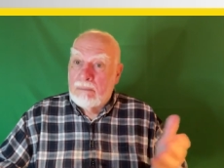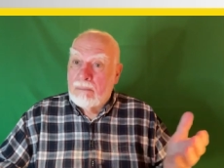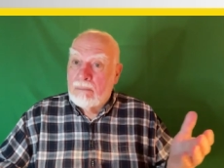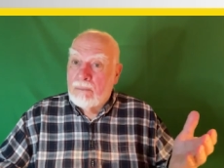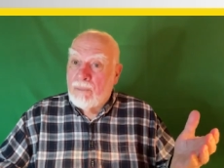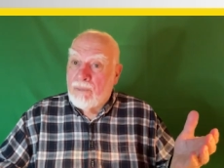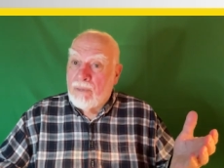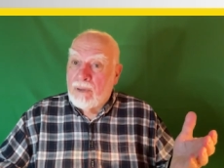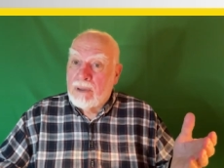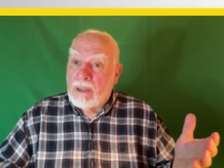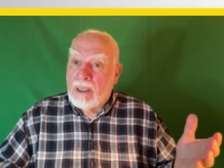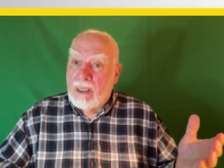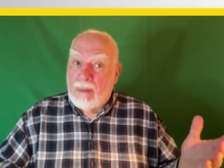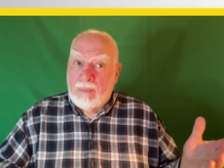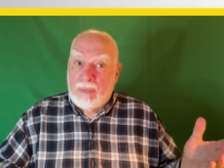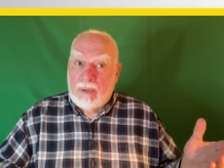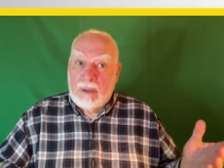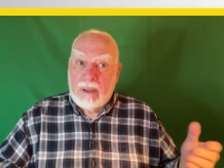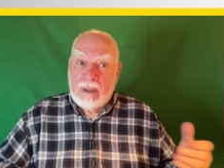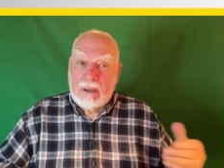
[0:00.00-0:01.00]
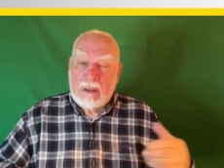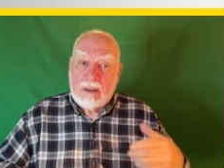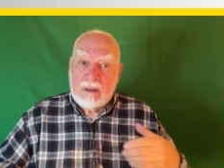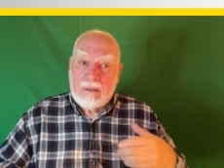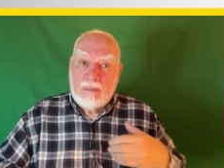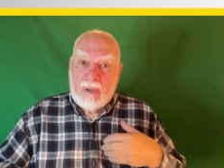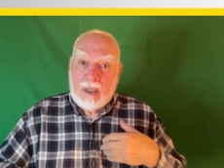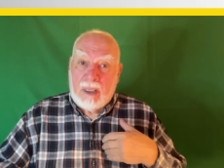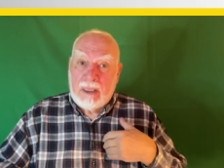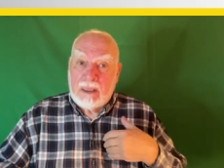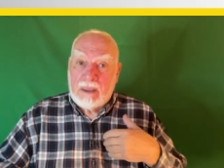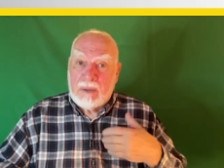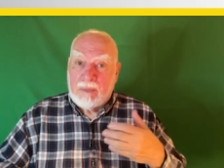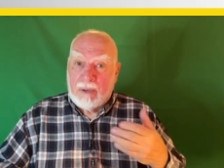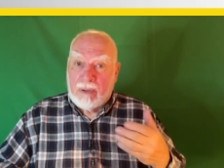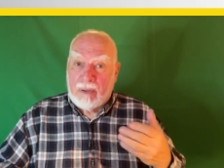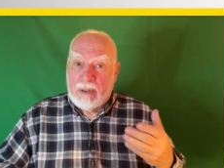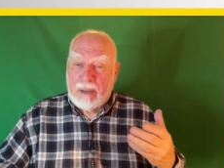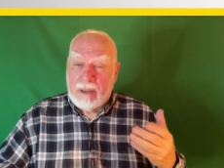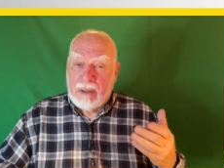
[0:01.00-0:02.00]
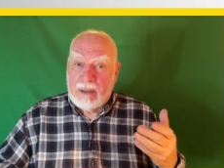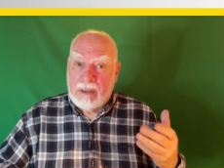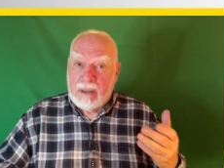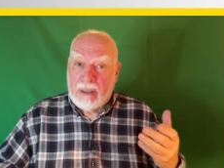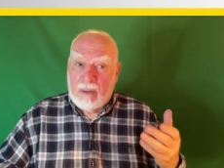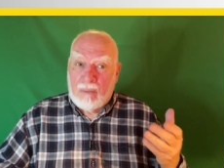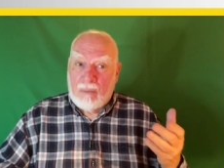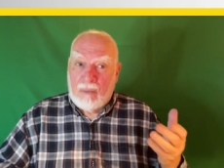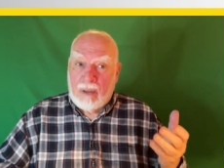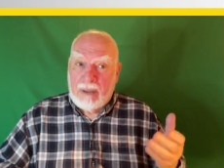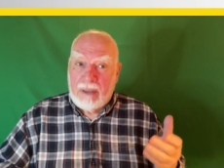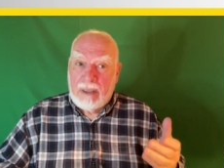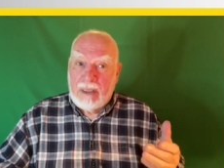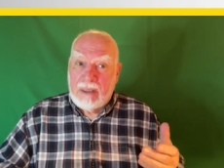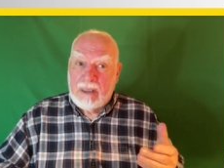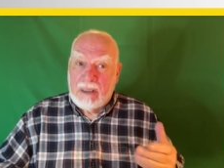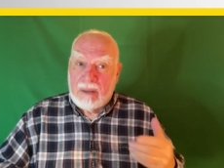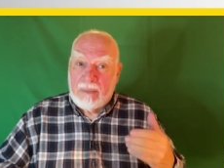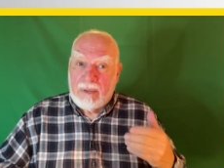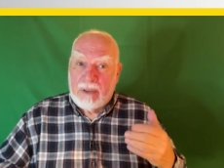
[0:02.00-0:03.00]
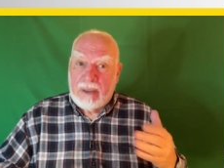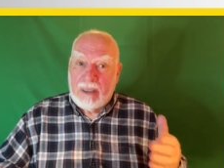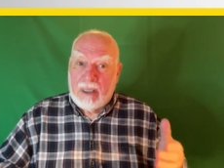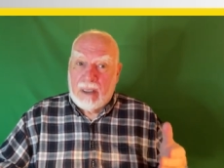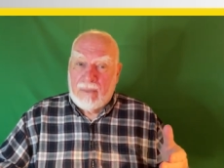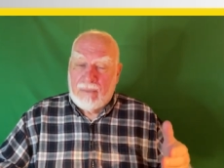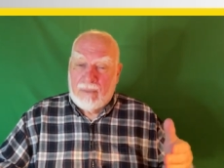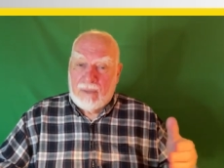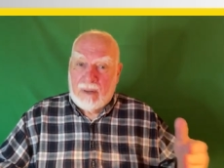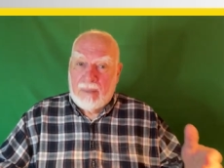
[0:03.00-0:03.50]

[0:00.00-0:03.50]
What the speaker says: For example, it's my experience that one needs to be careful